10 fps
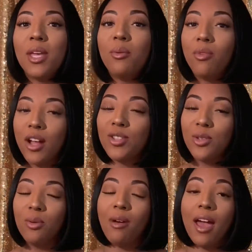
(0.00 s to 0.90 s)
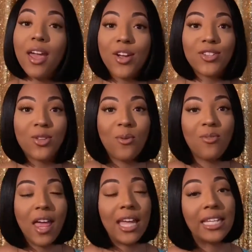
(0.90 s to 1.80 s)
being brought to you by
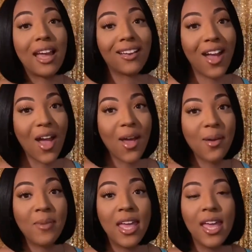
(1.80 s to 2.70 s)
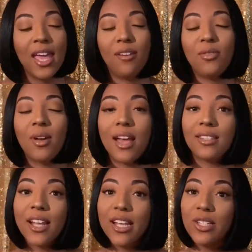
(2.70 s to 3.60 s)
hairsofly.com. If you
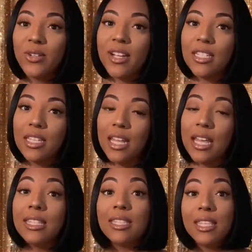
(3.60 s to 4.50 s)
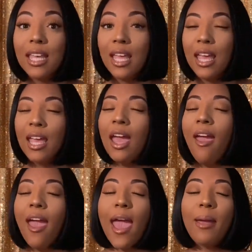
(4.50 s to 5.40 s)
guys are interested in seeing
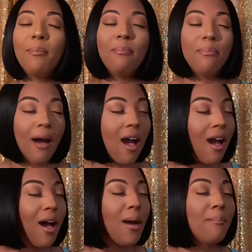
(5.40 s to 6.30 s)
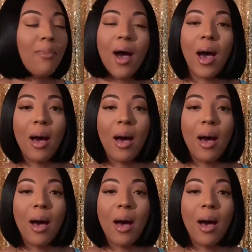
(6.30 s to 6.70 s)
a bomb